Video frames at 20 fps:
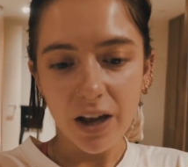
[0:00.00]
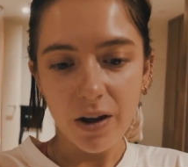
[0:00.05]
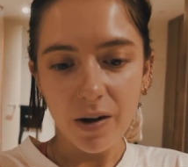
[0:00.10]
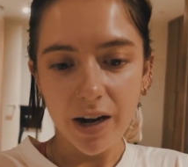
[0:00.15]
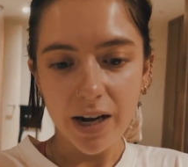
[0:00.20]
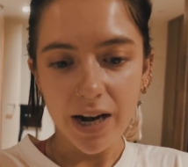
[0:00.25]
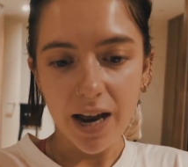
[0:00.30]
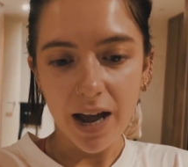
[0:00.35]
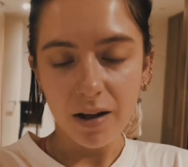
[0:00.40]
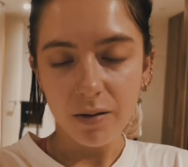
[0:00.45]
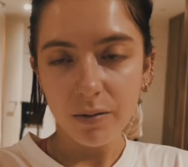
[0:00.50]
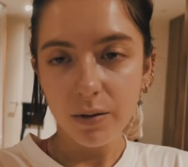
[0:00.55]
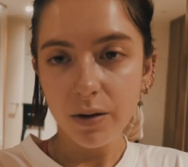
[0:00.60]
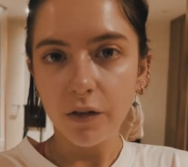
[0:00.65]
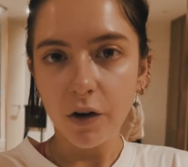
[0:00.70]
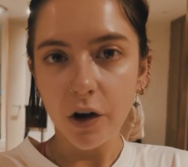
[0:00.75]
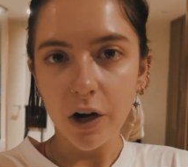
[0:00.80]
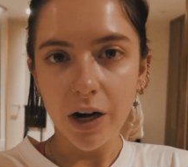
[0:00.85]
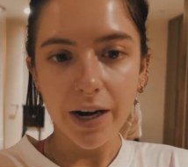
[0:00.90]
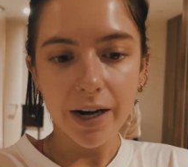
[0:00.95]
going now.
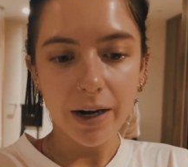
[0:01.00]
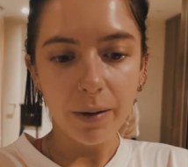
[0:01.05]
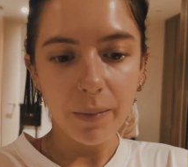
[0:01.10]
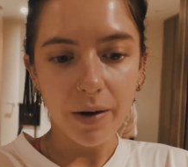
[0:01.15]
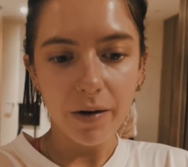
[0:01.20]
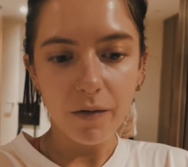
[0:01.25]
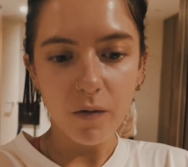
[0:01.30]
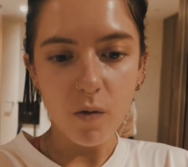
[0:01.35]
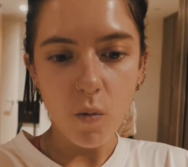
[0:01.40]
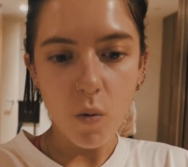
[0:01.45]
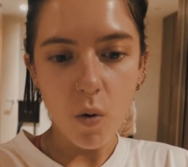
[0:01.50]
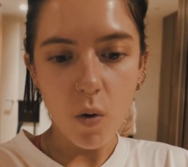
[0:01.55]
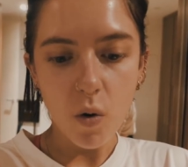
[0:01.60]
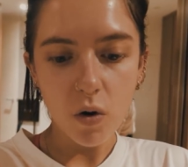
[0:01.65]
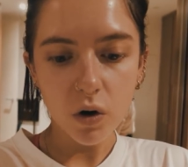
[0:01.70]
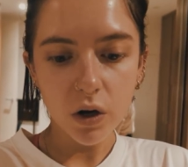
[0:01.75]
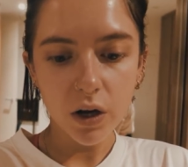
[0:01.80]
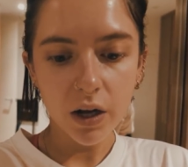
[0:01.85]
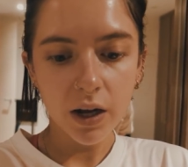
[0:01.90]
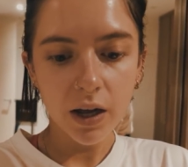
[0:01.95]
I've got a little bit of a
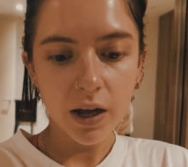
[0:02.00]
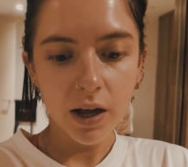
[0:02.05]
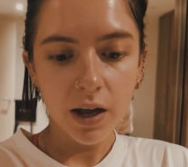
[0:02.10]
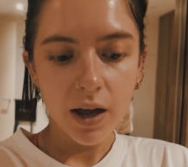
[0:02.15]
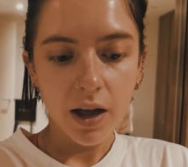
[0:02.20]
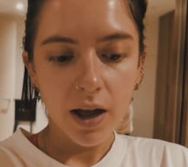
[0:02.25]
walk.